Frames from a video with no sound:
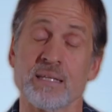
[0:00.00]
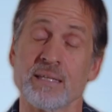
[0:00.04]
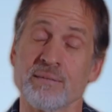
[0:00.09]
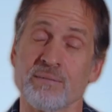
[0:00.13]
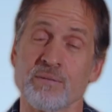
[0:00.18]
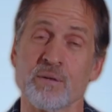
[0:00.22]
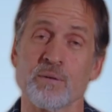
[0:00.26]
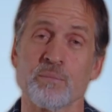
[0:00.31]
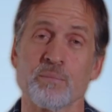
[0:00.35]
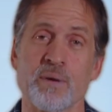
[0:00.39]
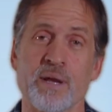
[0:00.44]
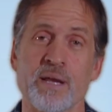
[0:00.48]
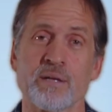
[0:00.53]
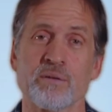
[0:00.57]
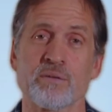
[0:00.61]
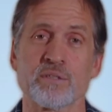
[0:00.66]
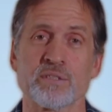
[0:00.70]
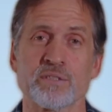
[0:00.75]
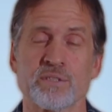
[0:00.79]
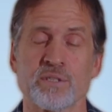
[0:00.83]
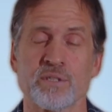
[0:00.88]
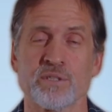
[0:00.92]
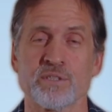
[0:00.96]
liver and
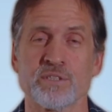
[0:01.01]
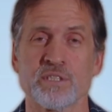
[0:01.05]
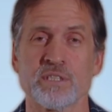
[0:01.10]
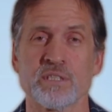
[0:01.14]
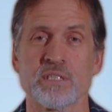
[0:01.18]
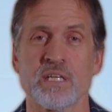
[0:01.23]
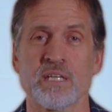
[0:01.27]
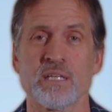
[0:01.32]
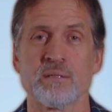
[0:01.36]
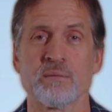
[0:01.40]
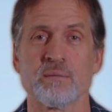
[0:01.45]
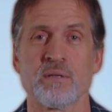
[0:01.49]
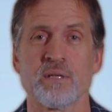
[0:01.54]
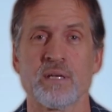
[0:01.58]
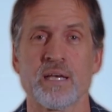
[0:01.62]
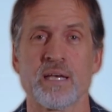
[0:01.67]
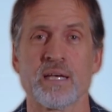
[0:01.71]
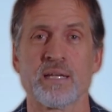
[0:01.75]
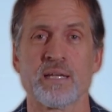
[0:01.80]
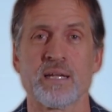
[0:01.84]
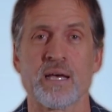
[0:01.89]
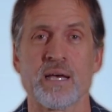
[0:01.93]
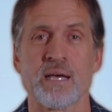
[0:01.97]
pancreas surgeon,
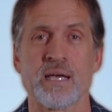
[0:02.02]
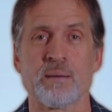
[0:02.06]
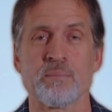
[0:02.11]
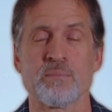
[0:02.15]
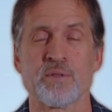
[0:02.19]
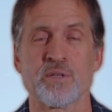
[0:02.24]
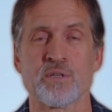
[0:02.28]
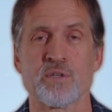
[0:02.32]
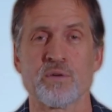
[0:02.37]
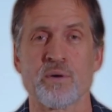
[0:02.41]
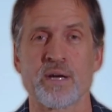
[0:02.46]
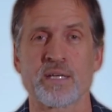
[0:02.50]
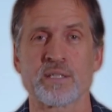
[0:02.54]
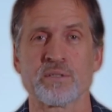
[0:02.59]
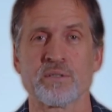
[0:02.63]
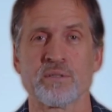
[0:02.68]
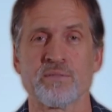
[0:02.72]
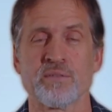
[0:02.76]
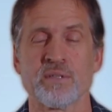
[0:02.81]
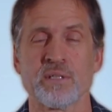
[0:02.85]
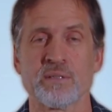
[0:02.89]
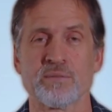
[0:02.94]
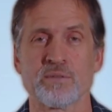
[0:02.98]
and I am the director
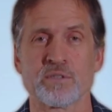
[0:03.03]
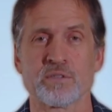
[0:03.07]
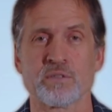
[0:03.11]
of the liver